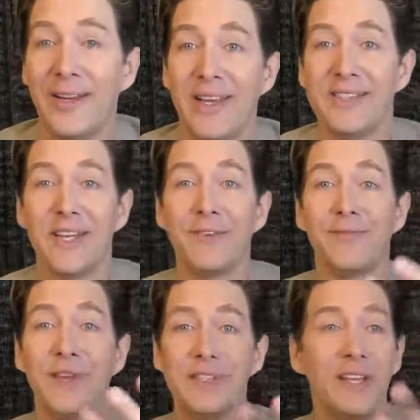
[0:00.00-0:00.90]
Is
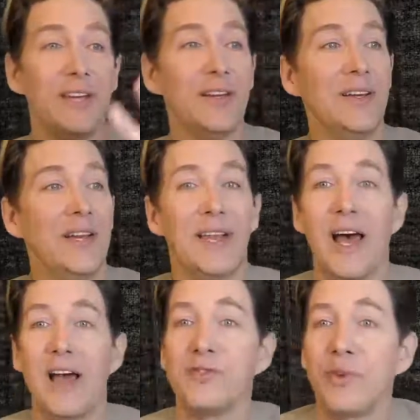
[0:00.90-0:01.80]
it a
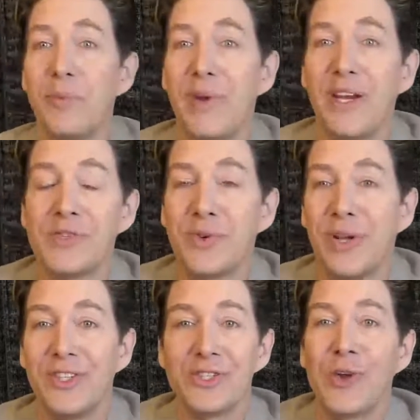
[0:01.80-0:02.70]
live stream
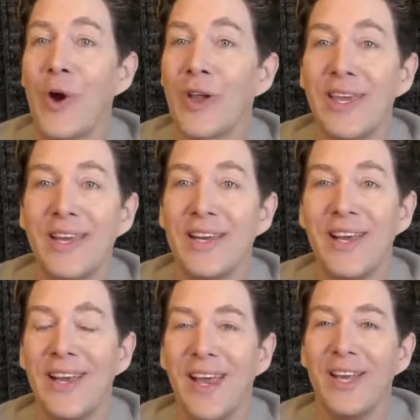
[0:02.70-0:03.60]
ministry? Just talking
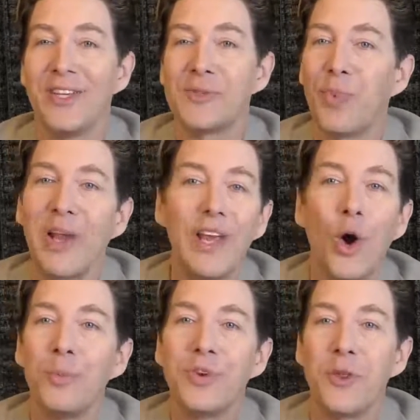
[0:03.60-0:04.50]
and just bringing
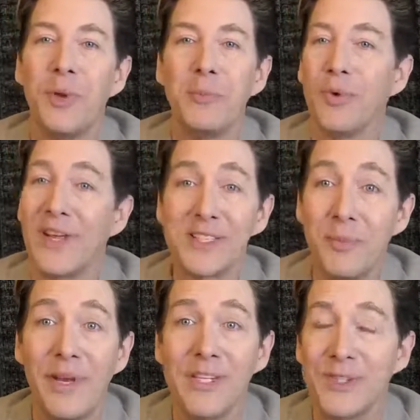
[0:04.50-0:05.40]
hope to the people. That's a
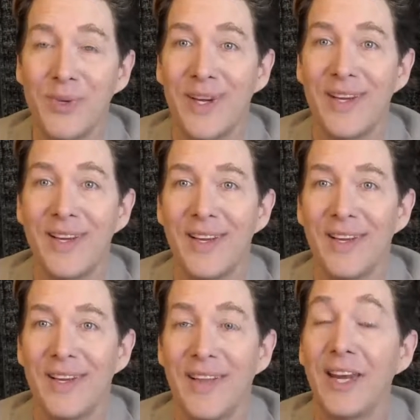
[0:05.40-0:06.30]
ministry.
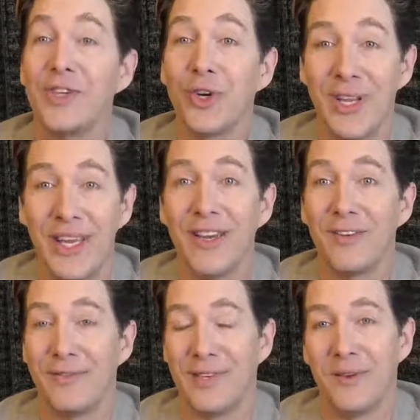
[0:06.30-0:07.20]
That is your
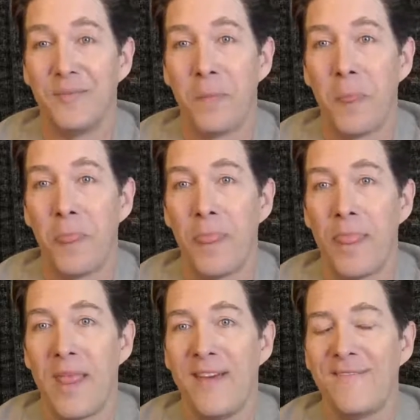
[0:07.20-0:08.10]
gift.
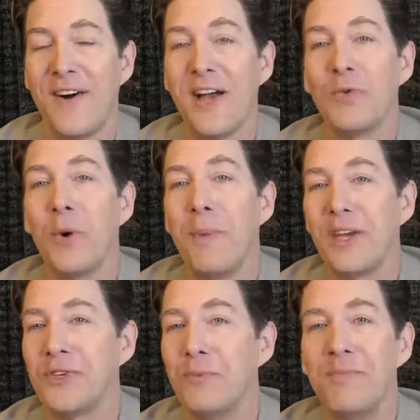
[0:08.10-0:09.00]
Find what
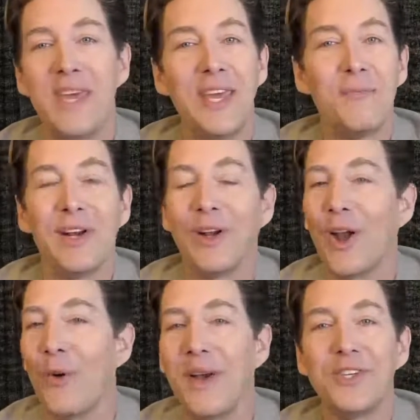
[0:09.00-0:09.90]
makes you beam and
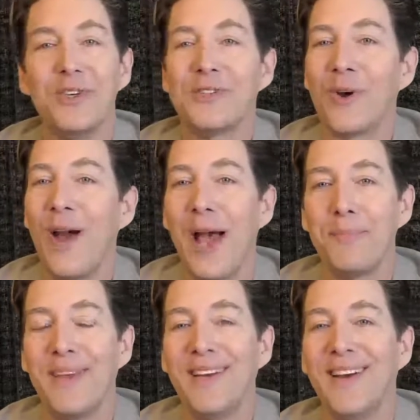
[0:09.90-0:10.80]
glow, makes you so
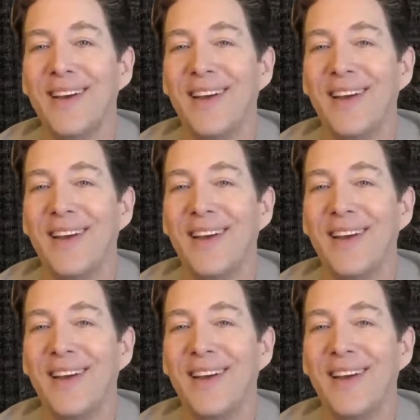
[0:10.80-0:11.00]
happy.